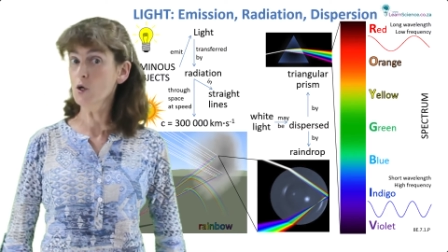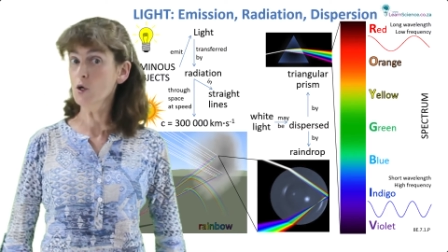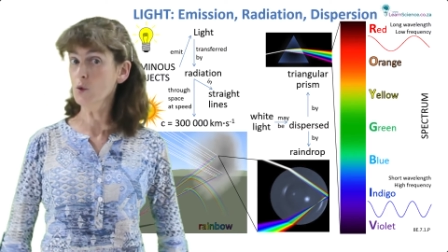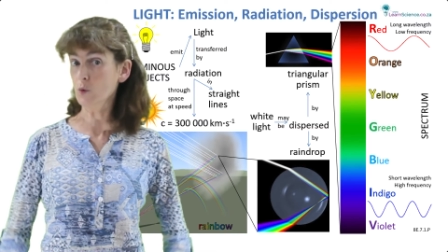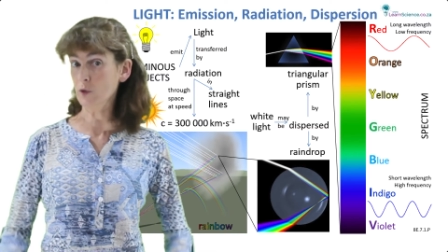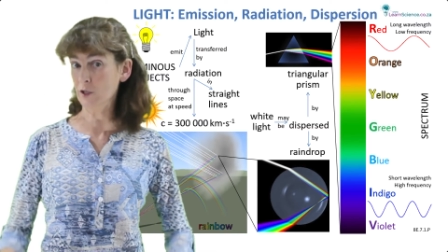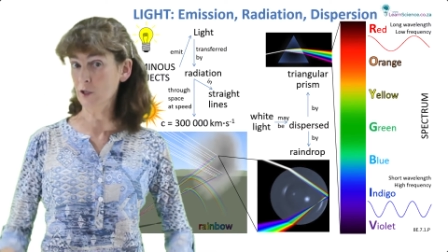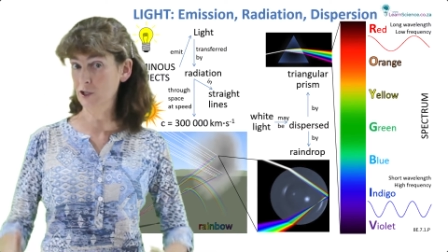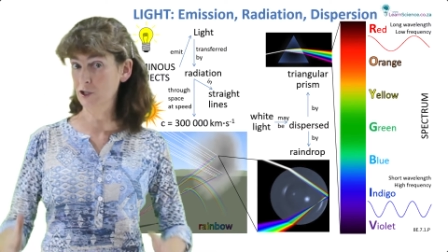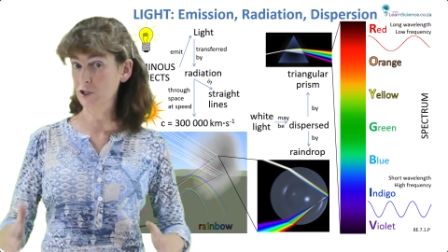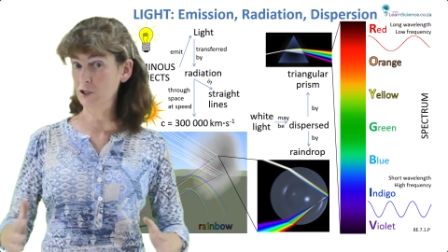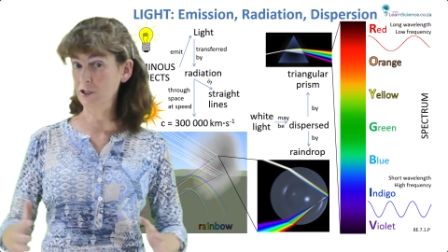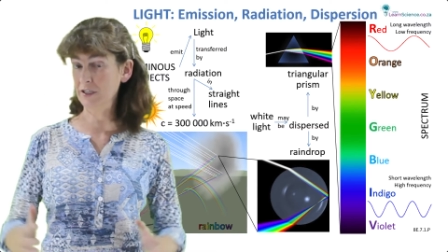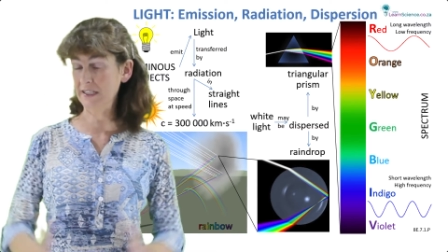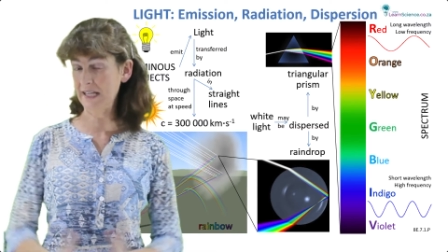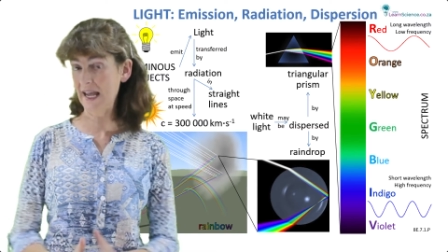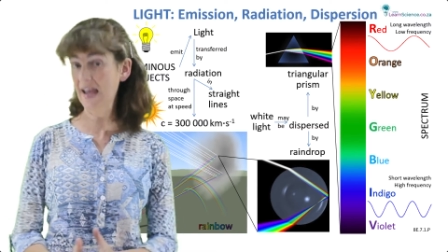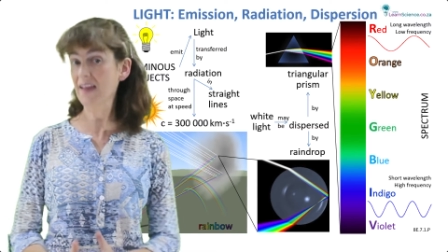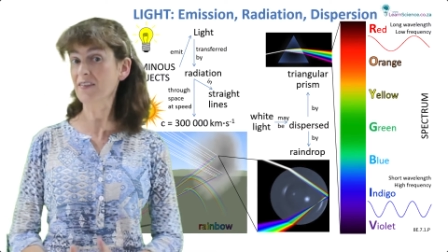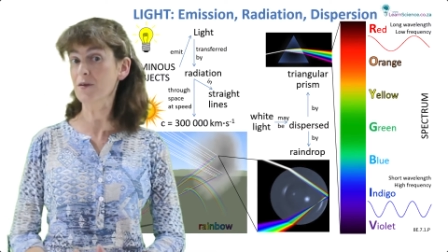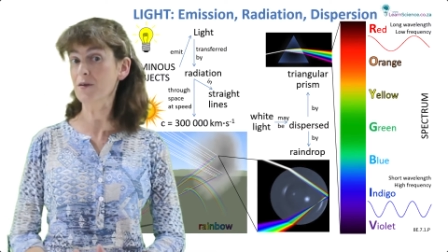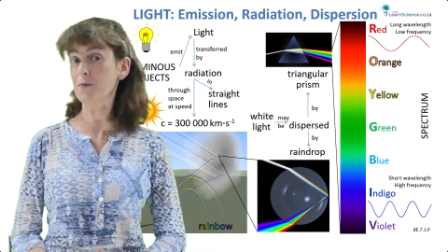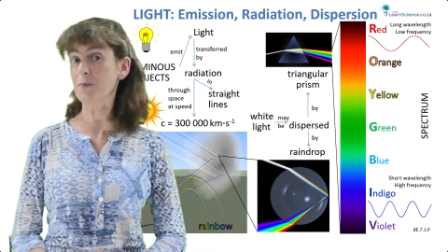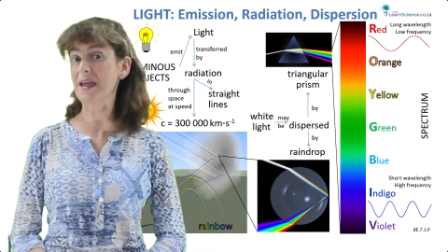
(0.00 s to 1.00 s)
which
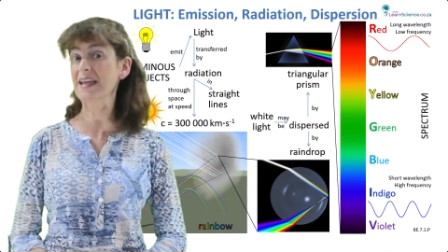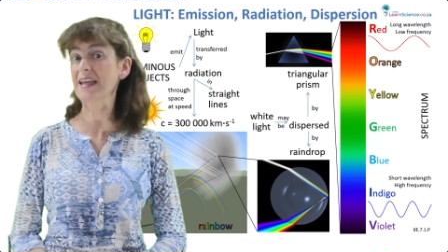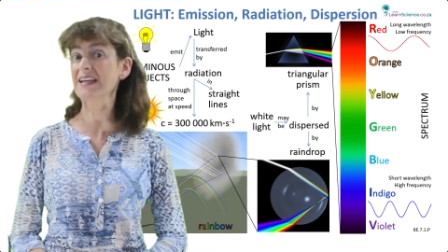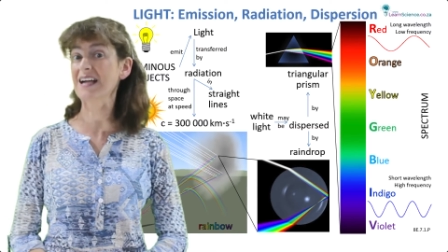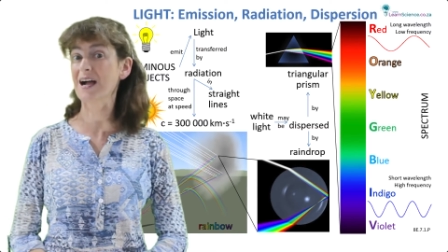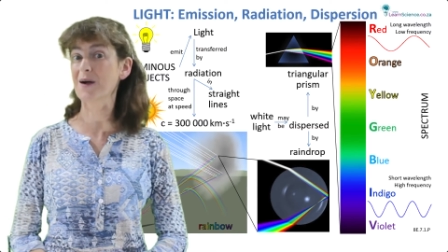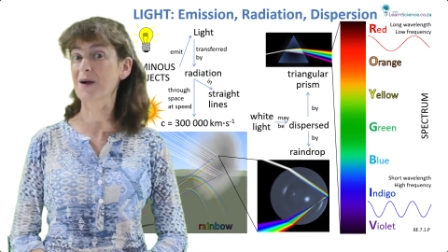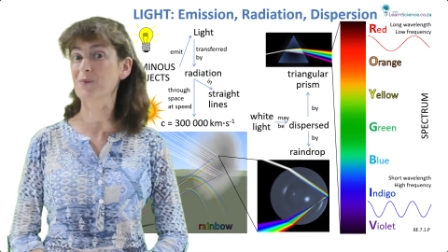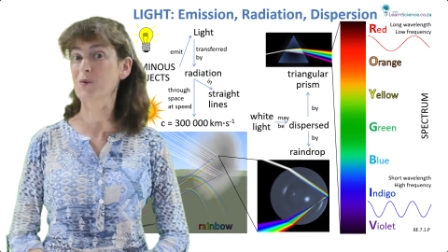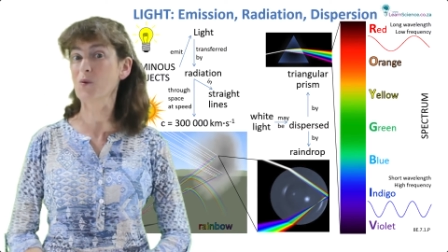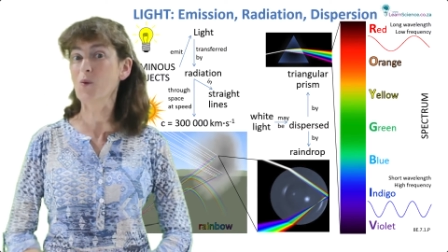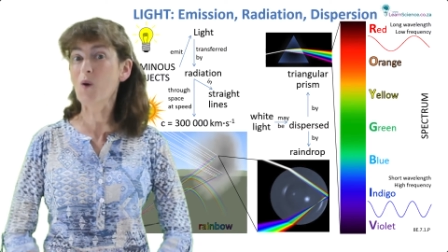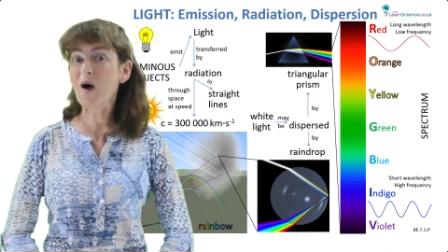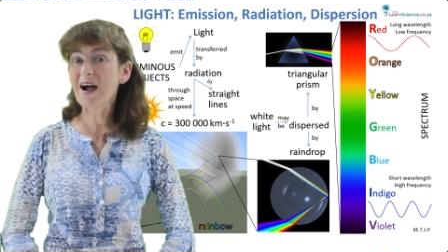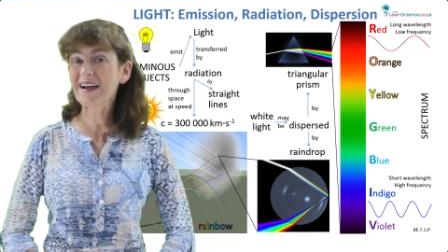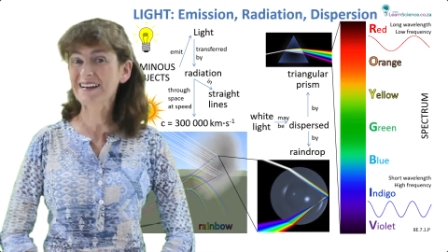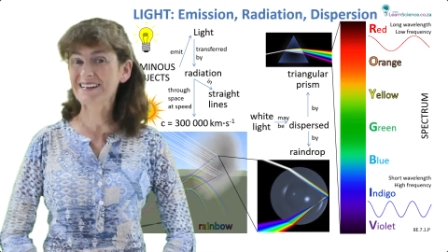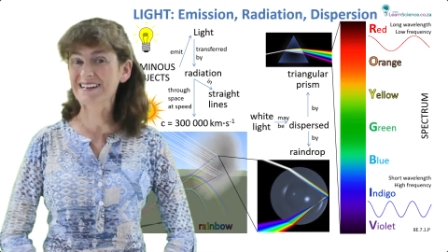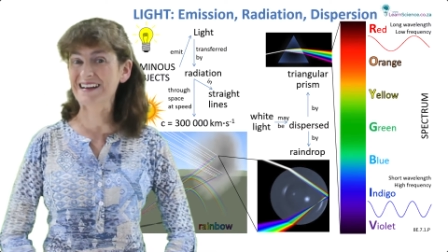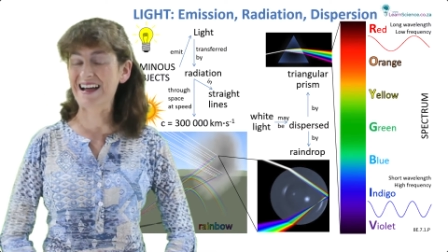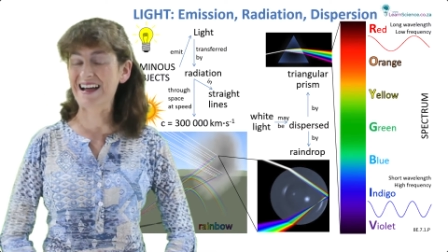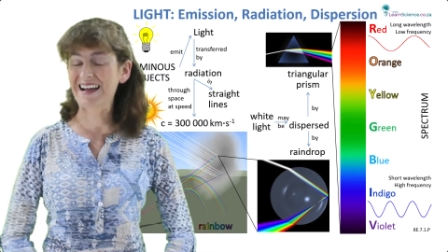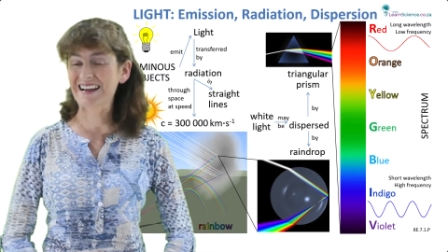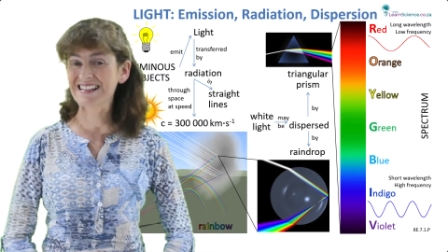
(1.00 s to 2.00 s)
together make up white
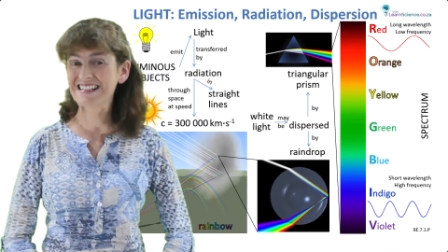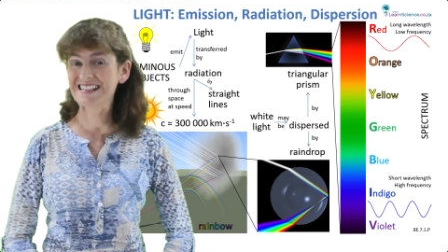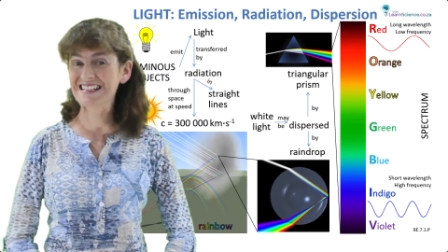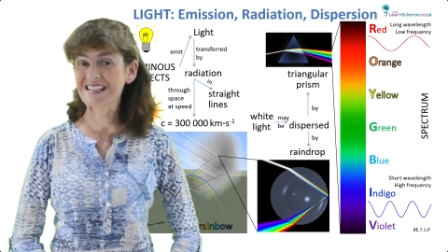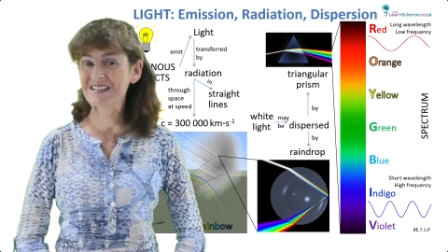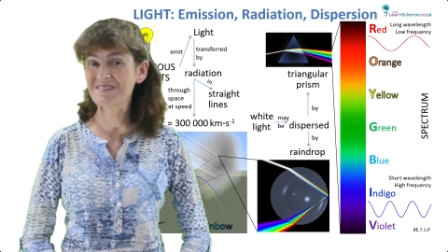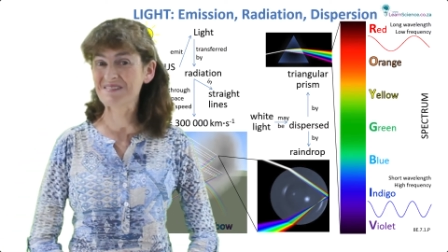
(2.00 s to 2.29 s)
light.